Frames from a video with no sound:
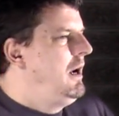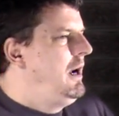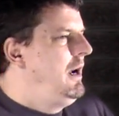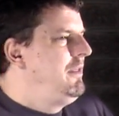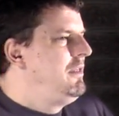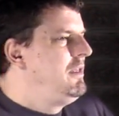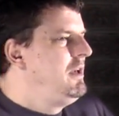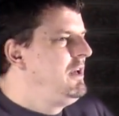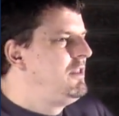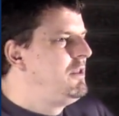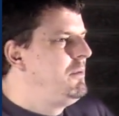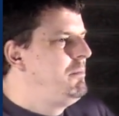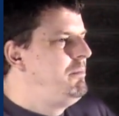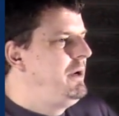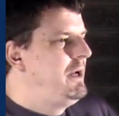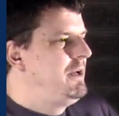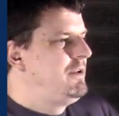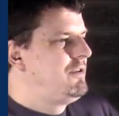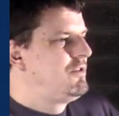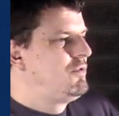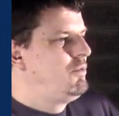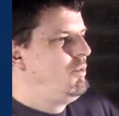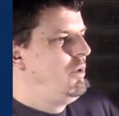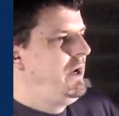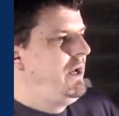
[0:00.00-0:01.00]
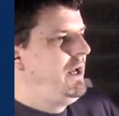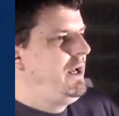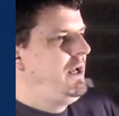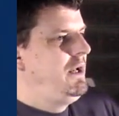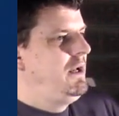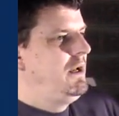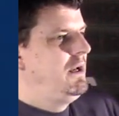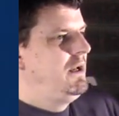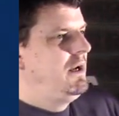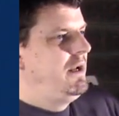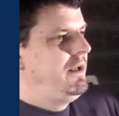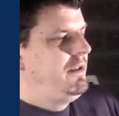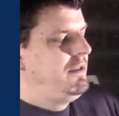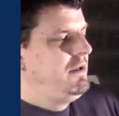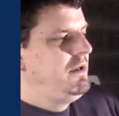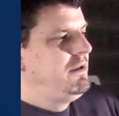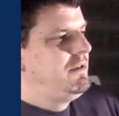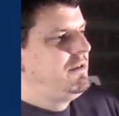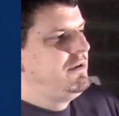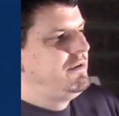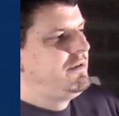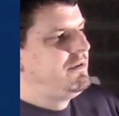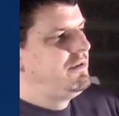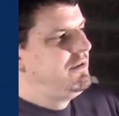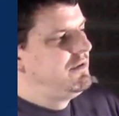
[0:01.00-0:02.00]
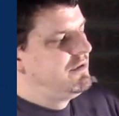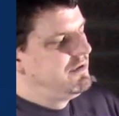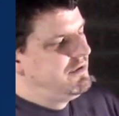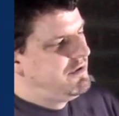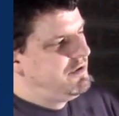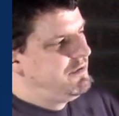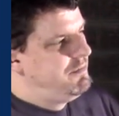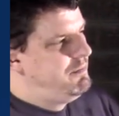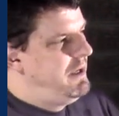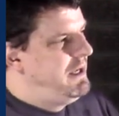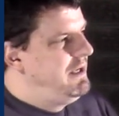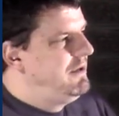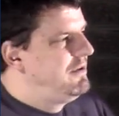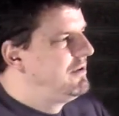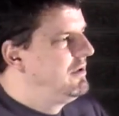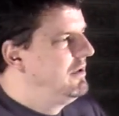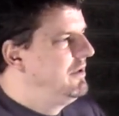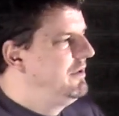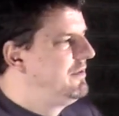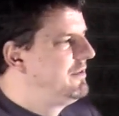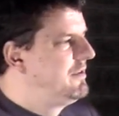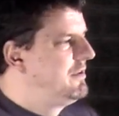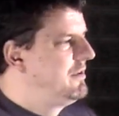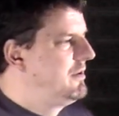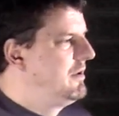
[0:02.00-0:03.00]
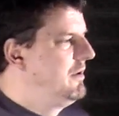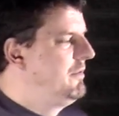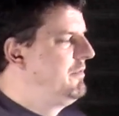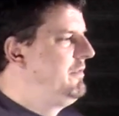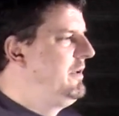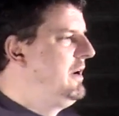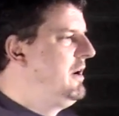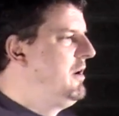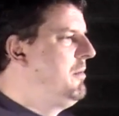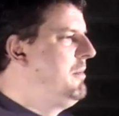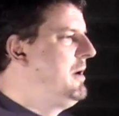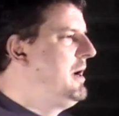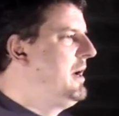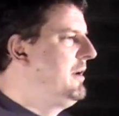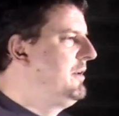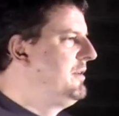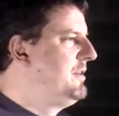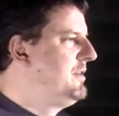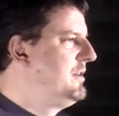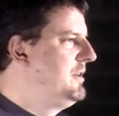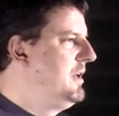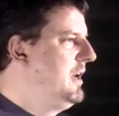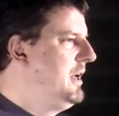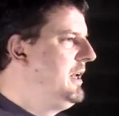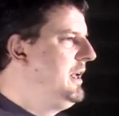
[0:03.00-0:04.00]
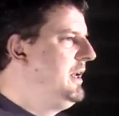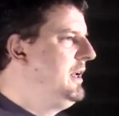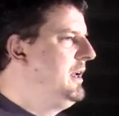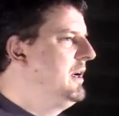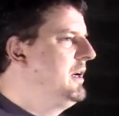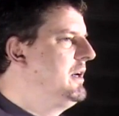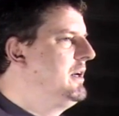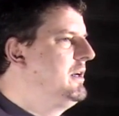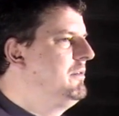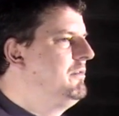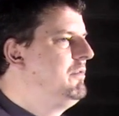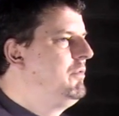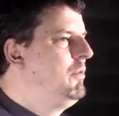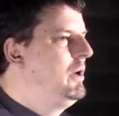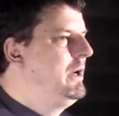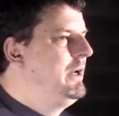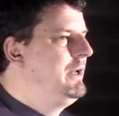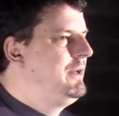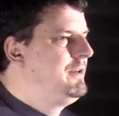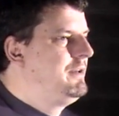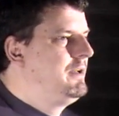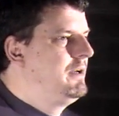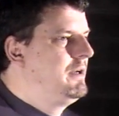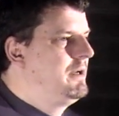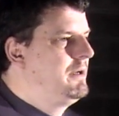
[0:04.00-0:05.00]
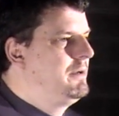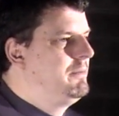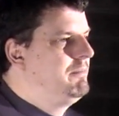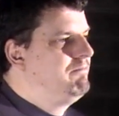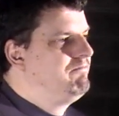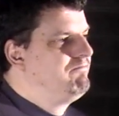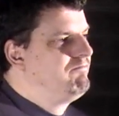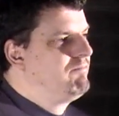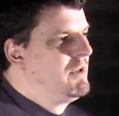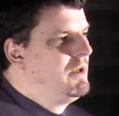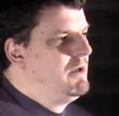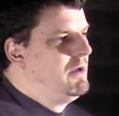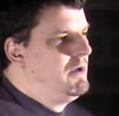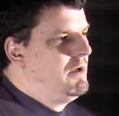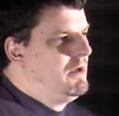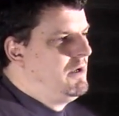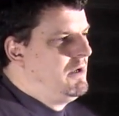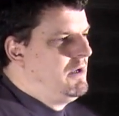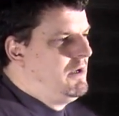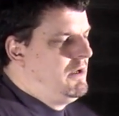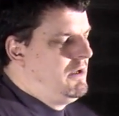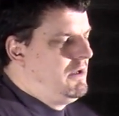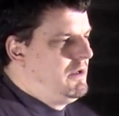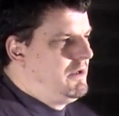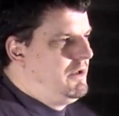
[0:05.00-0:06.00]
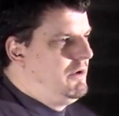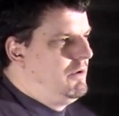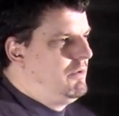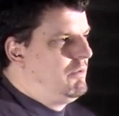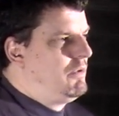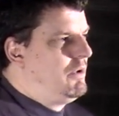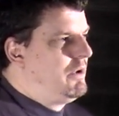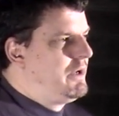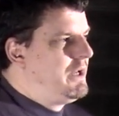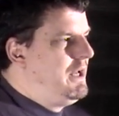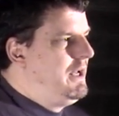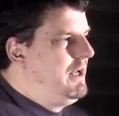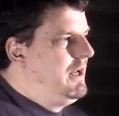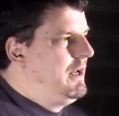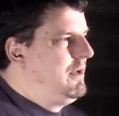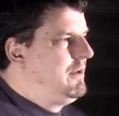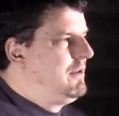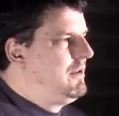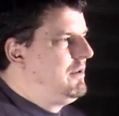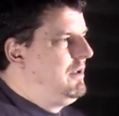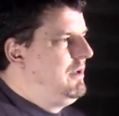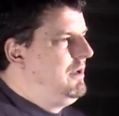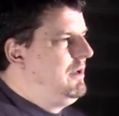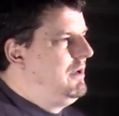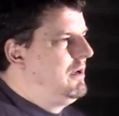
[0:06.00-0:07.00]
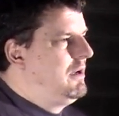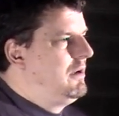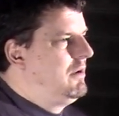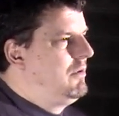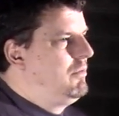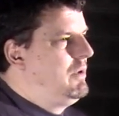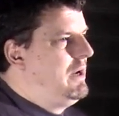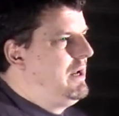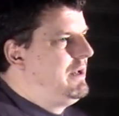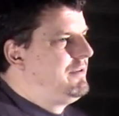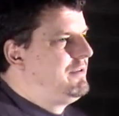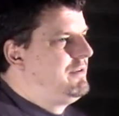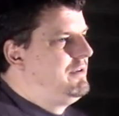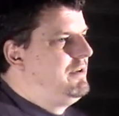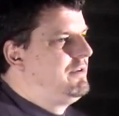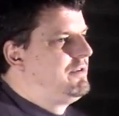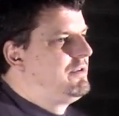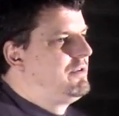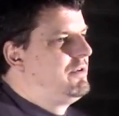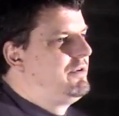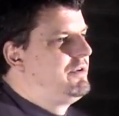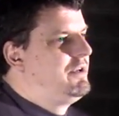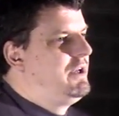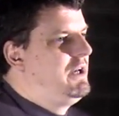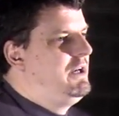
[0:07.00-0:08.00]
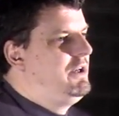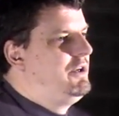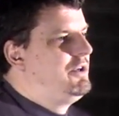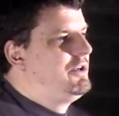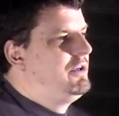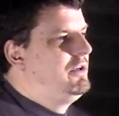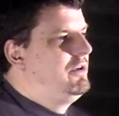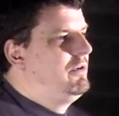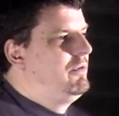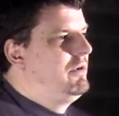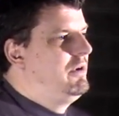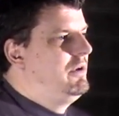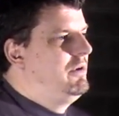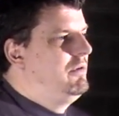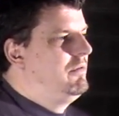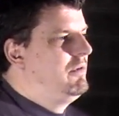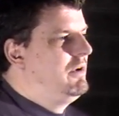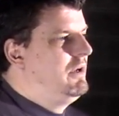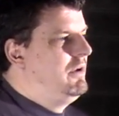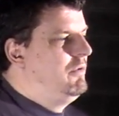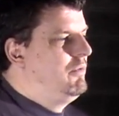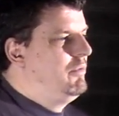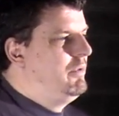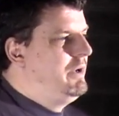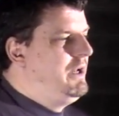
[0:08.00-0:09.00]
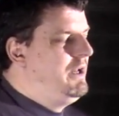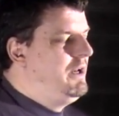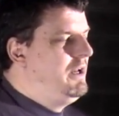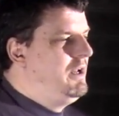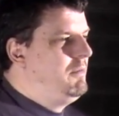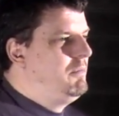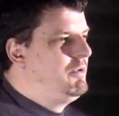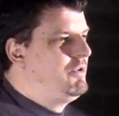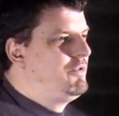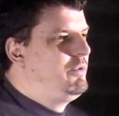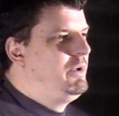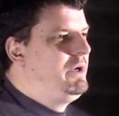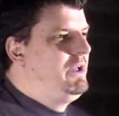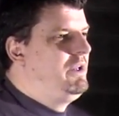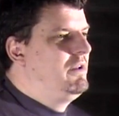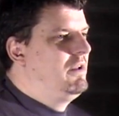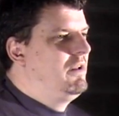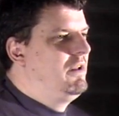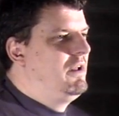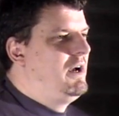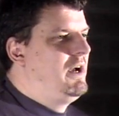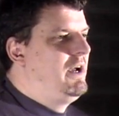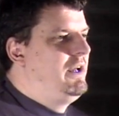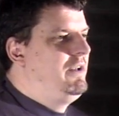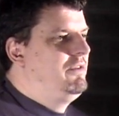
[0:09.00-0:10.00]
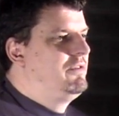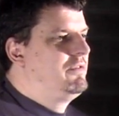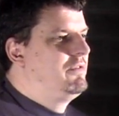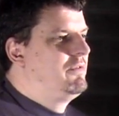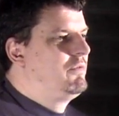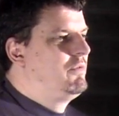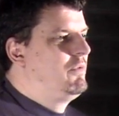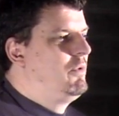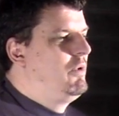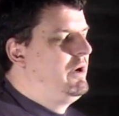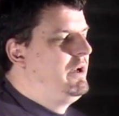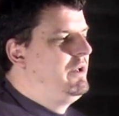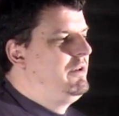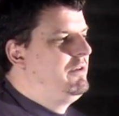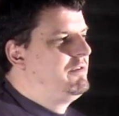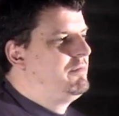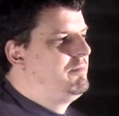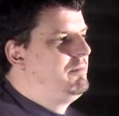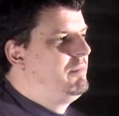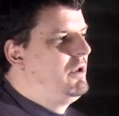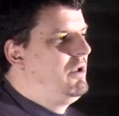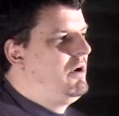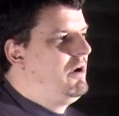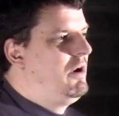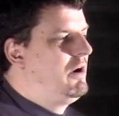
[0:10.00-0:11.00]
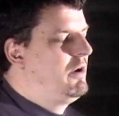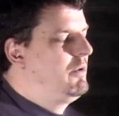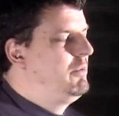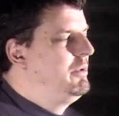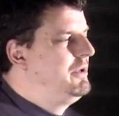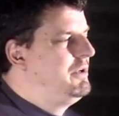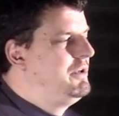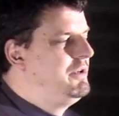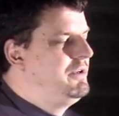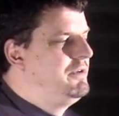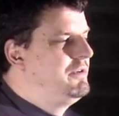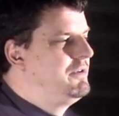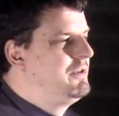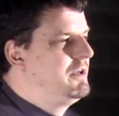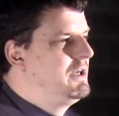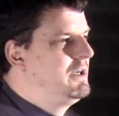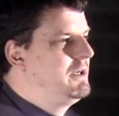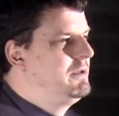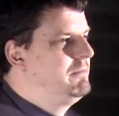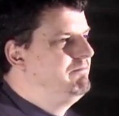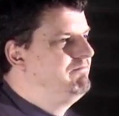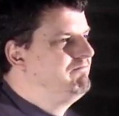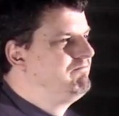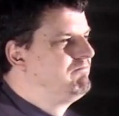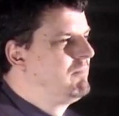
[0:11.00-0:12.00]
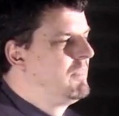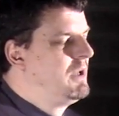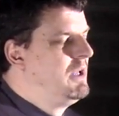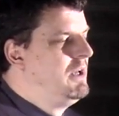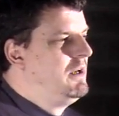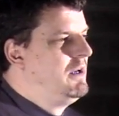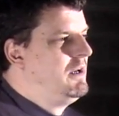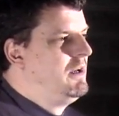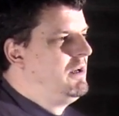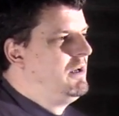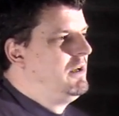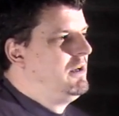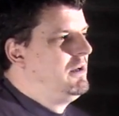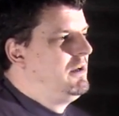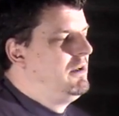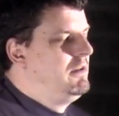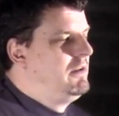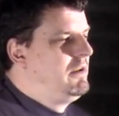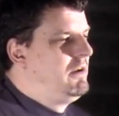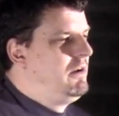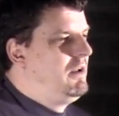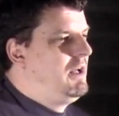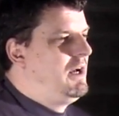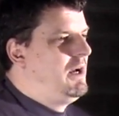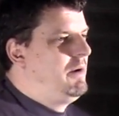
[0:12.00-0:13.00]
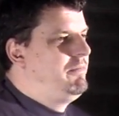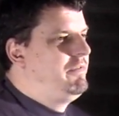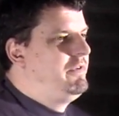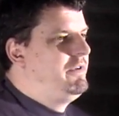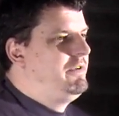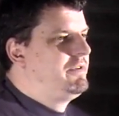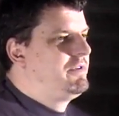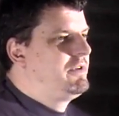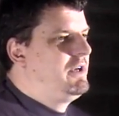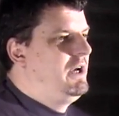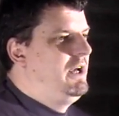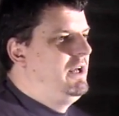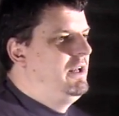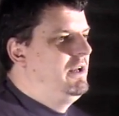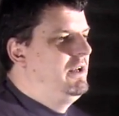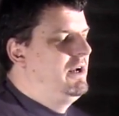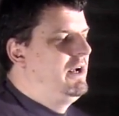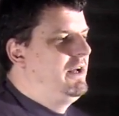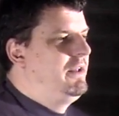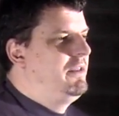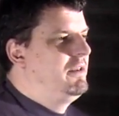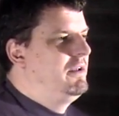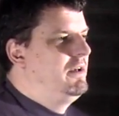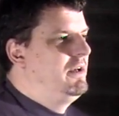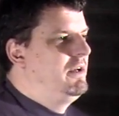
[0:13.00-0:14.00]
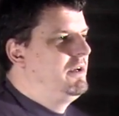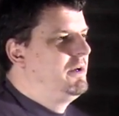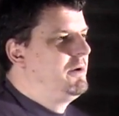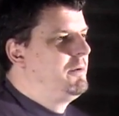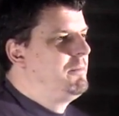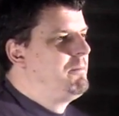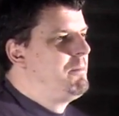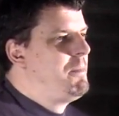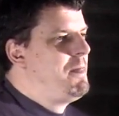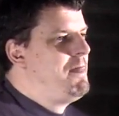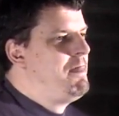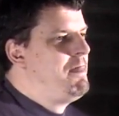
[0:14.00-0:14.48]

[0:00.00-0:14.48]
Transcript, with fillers: I think the best way, and I think this is, this is based on a fair amount of study of what, uh, you know, looking at the uh, rest dissertation and, and, reading between the lines of Roy's blog, which is um, a little obfuscated, I think.